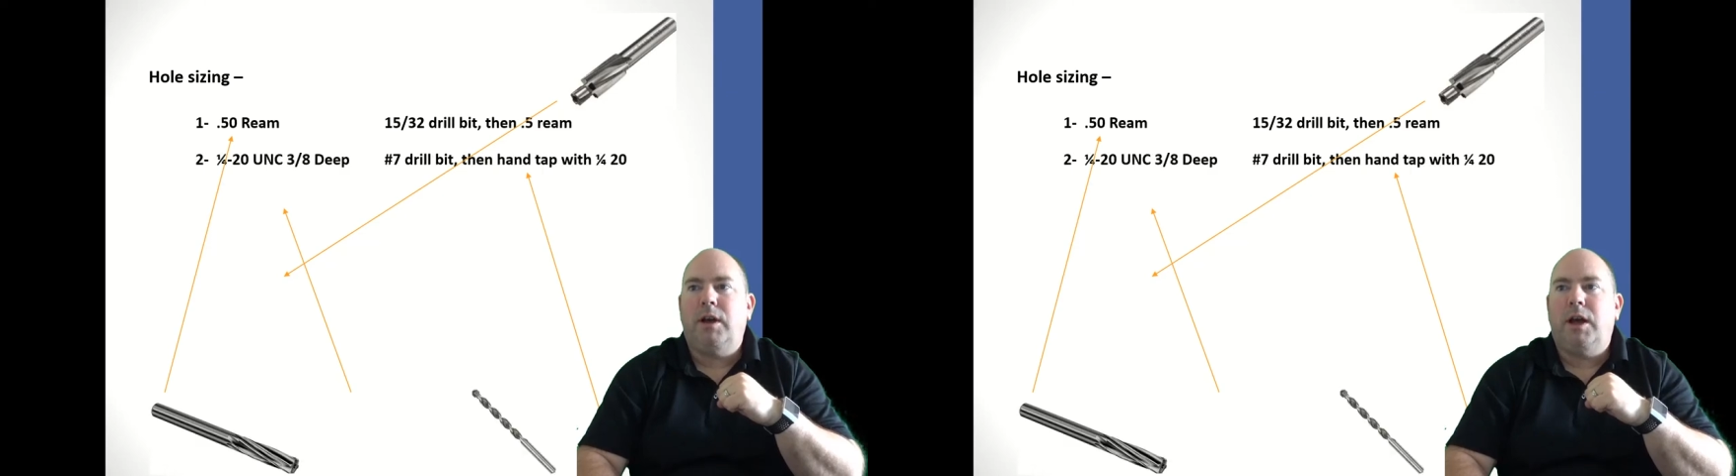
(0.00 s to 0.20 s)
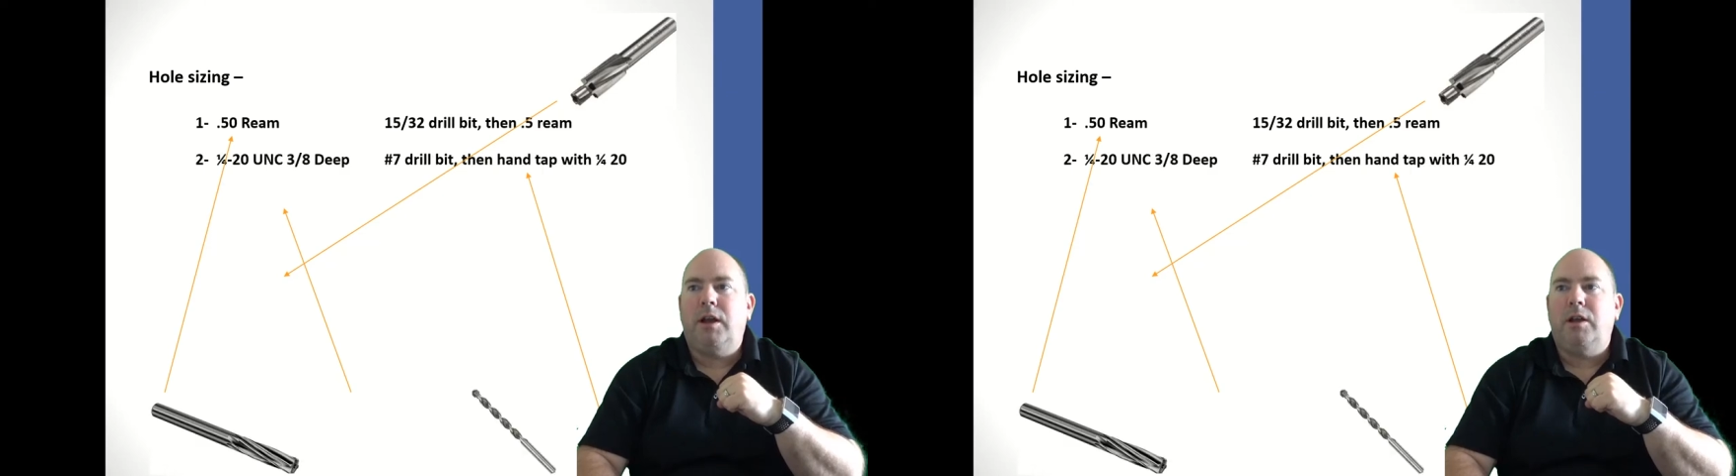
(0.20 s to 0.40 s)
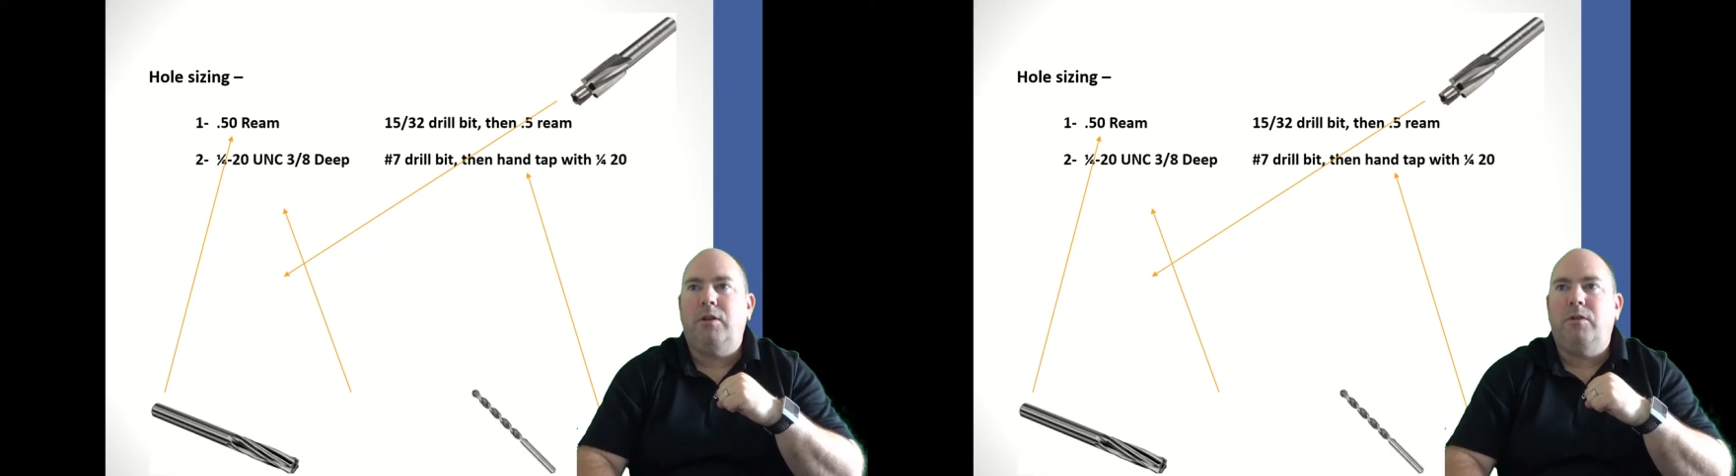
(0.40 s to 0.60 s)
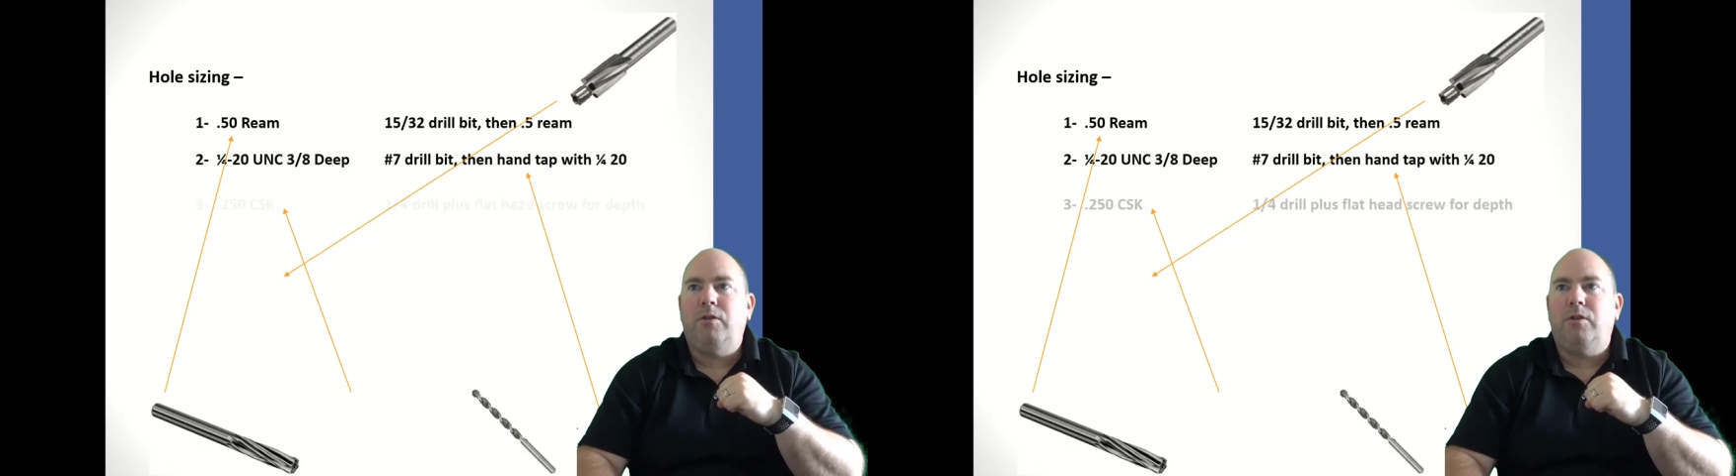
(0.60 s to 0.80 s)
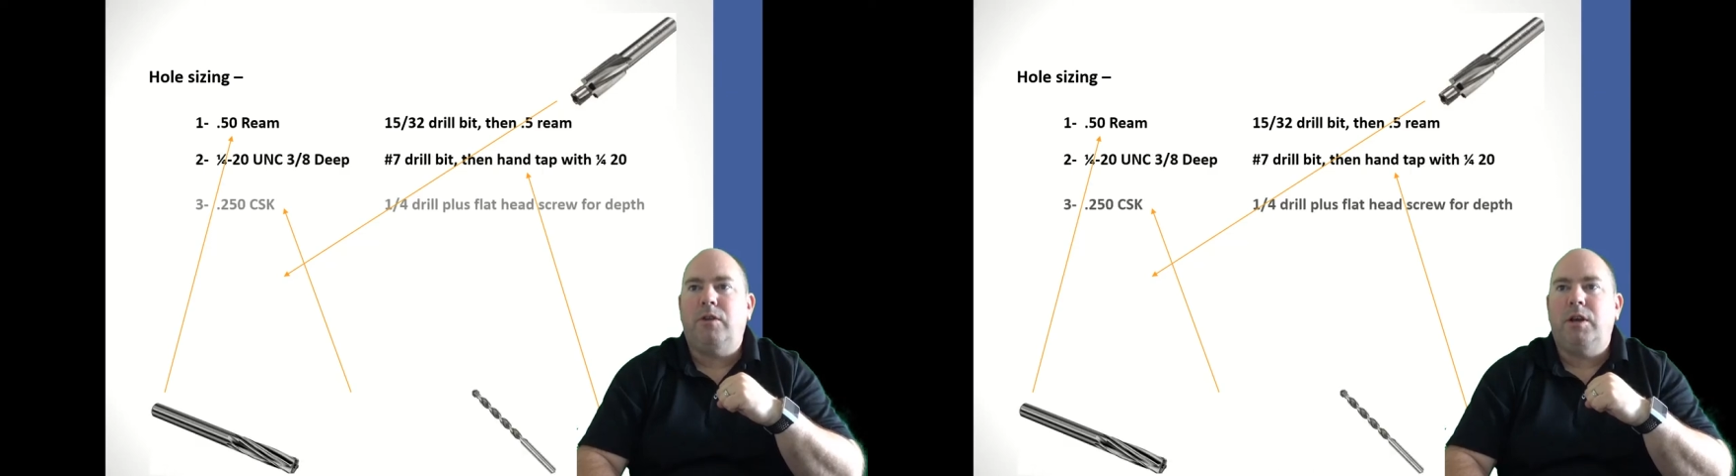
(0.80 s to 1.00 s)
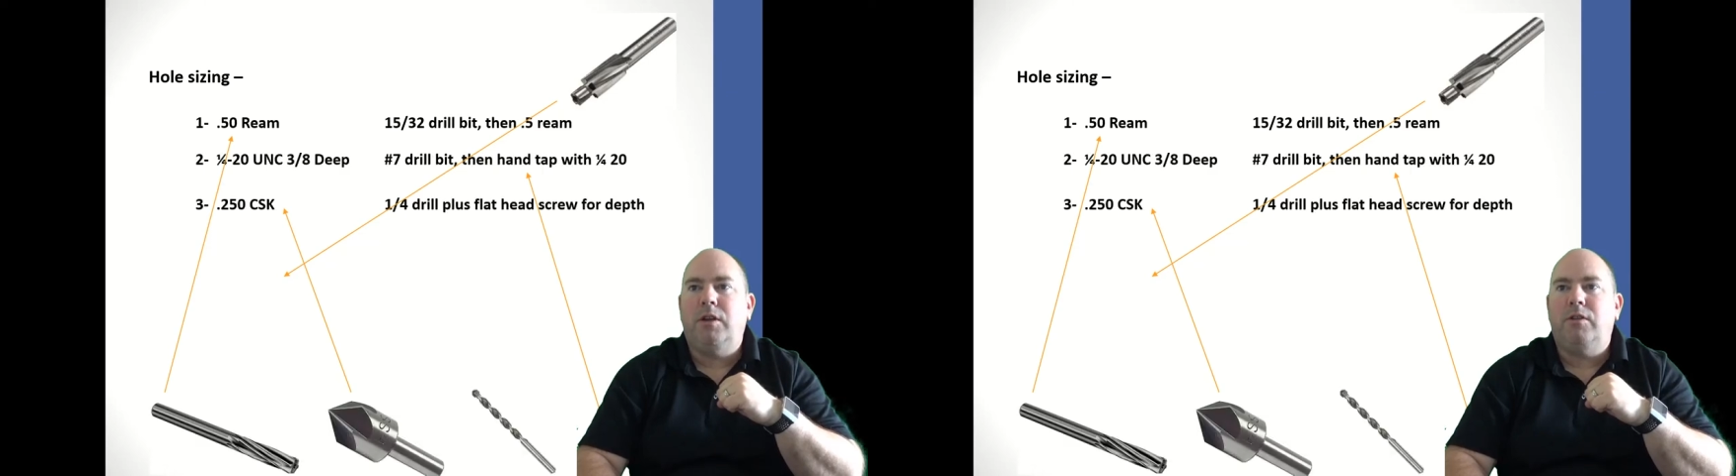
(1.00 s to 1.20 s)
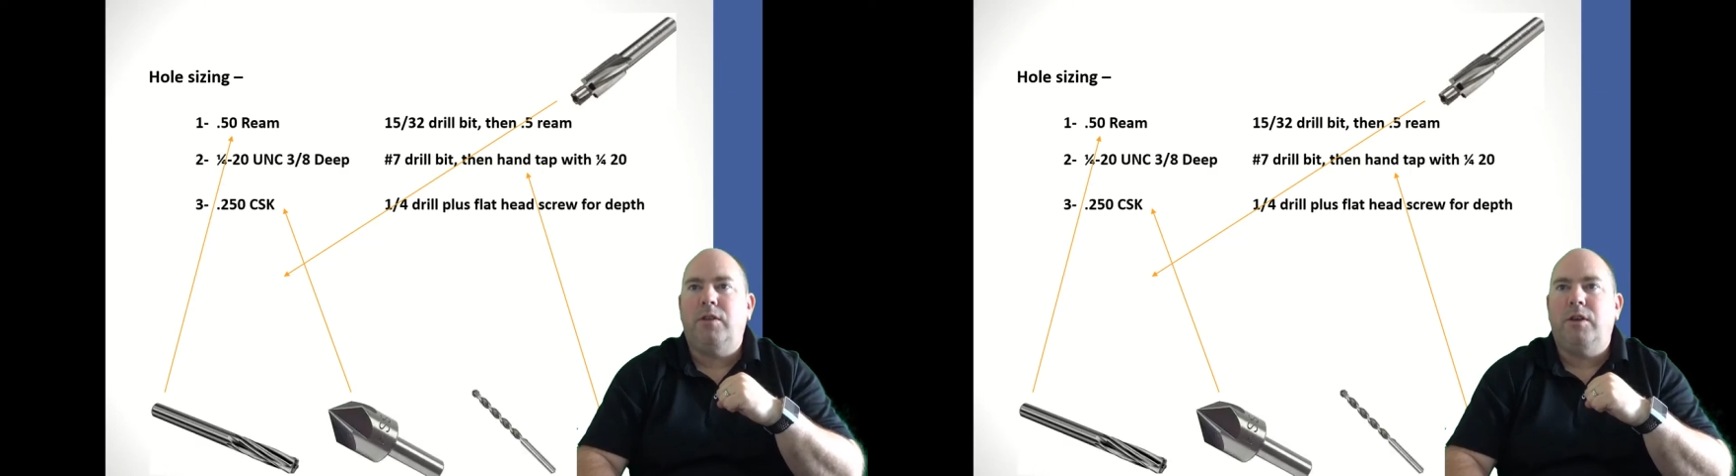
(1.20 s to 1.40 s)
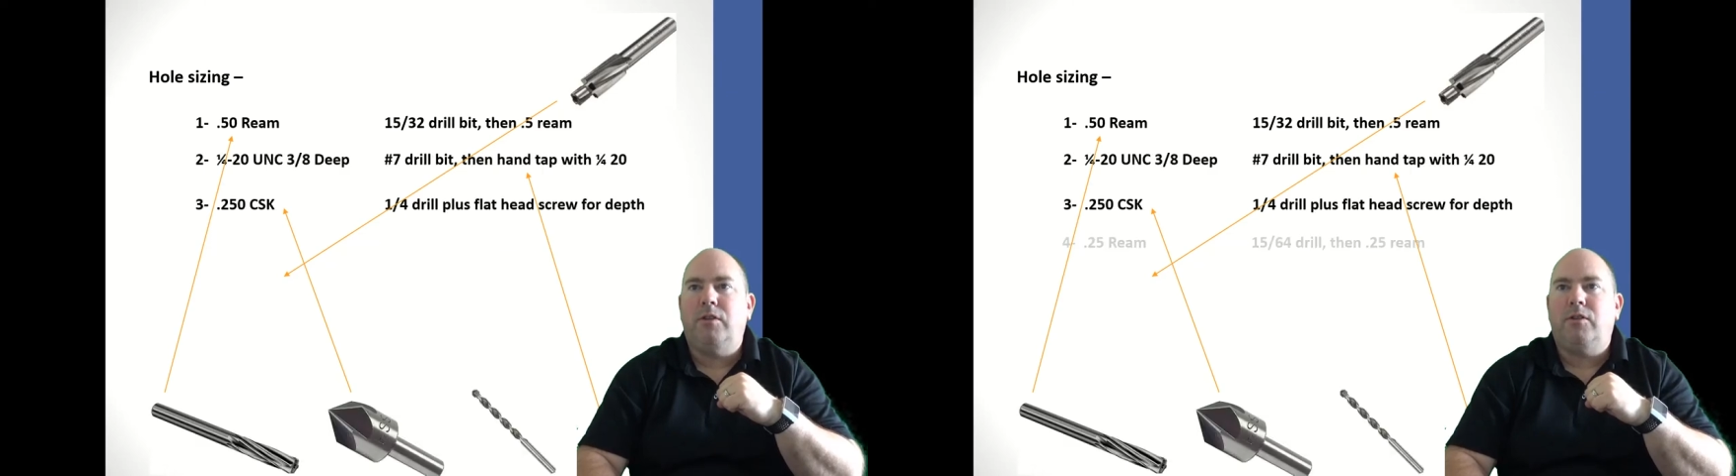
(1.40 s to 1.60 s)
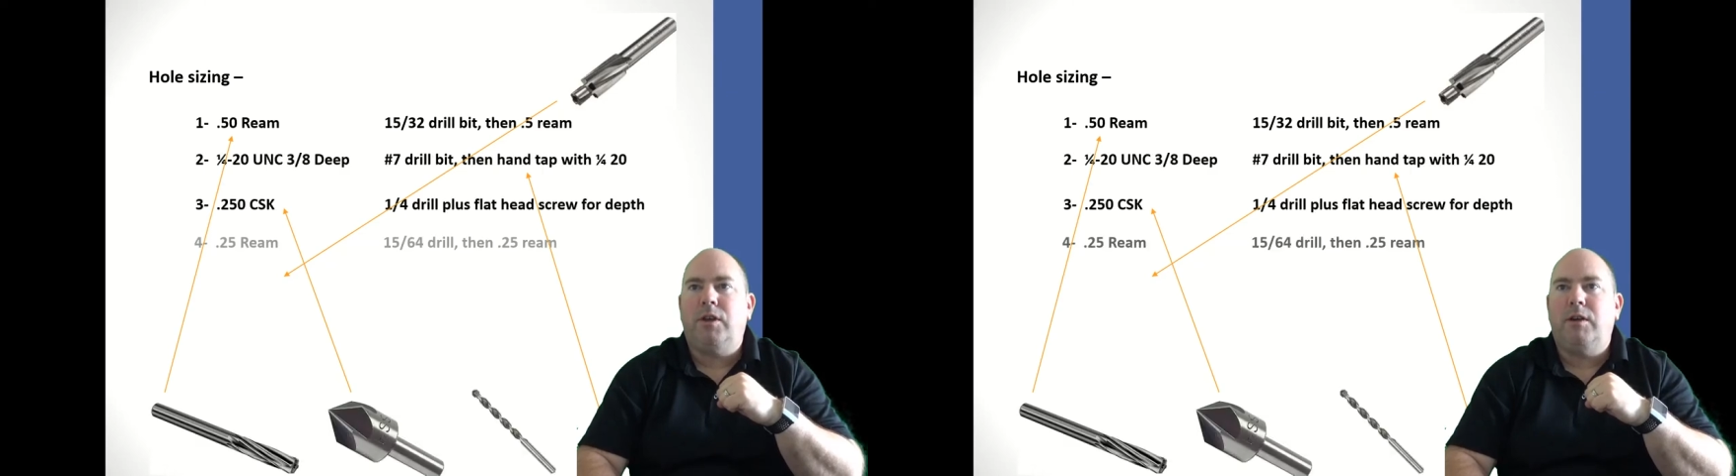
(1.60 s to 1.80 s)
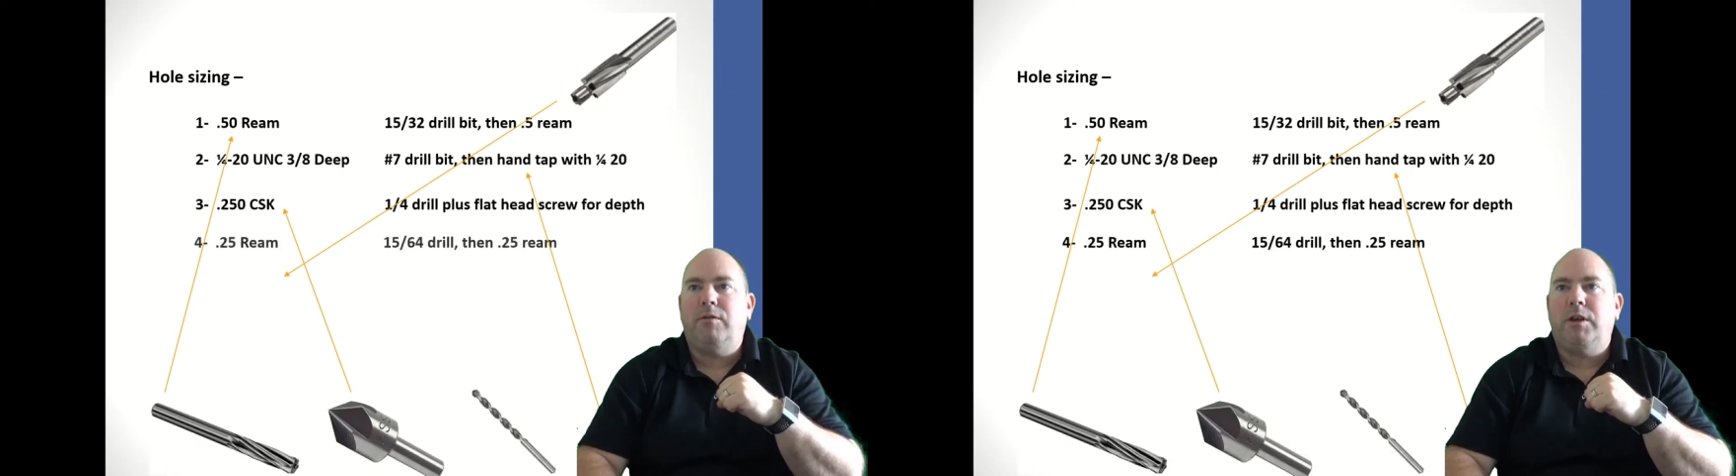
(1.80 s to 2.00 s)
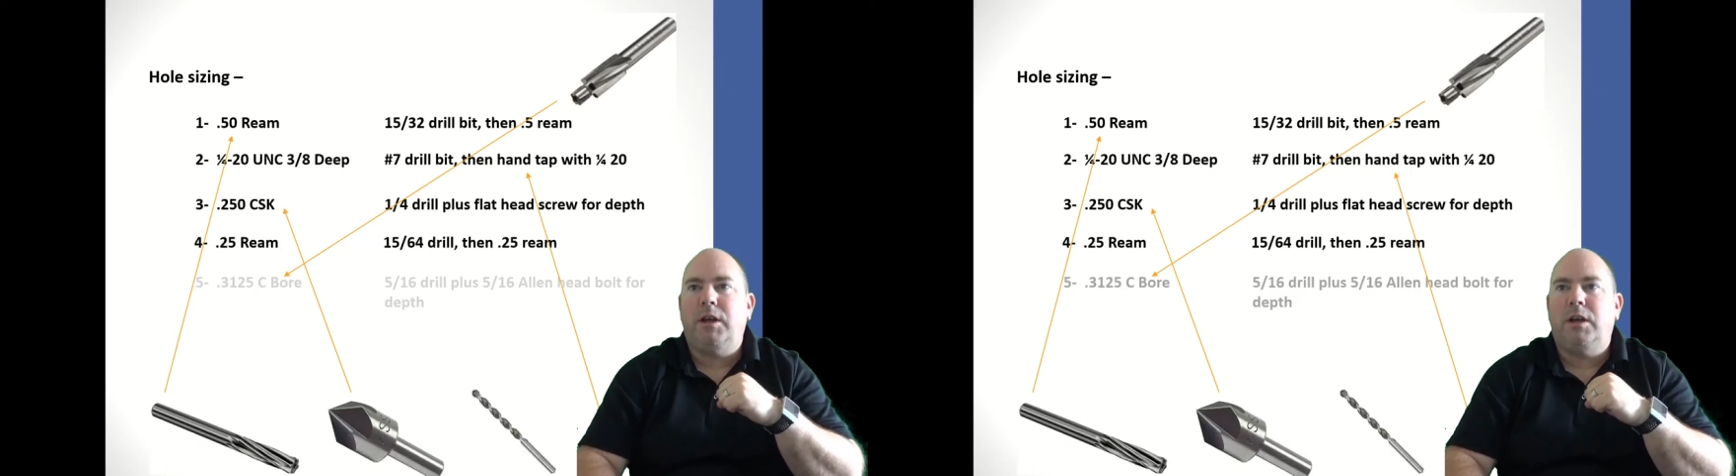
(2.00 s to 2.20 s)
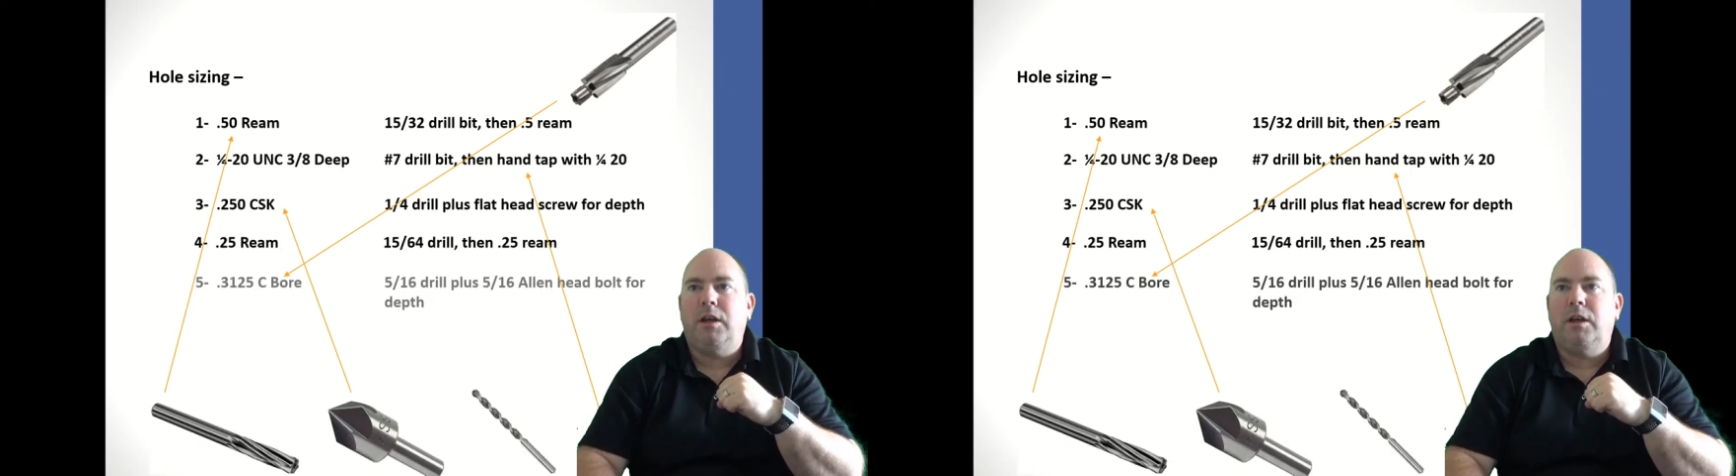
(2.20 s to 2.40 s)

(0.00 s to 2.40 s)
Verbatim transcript: how to use each of these safely.